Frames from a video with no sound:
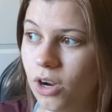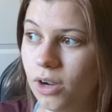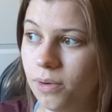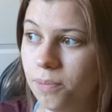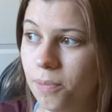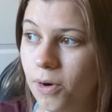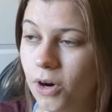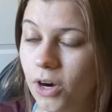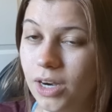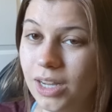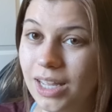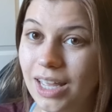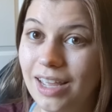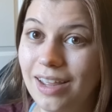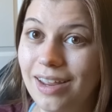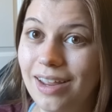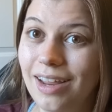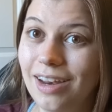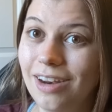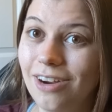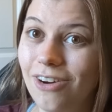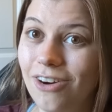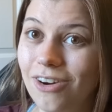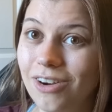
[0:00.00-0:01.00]
market
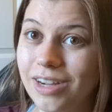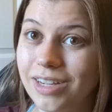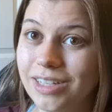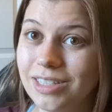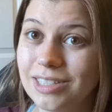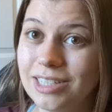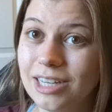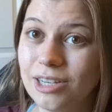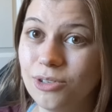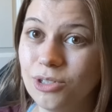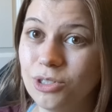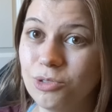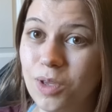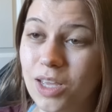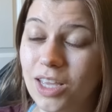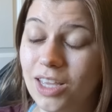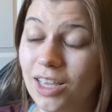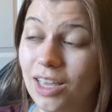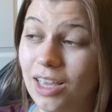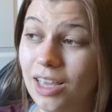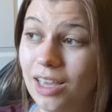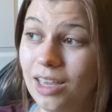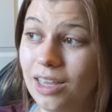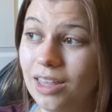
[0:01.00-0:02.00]
in August, I was
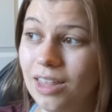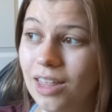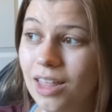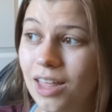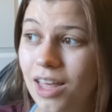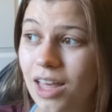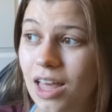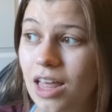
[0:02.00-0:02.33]
making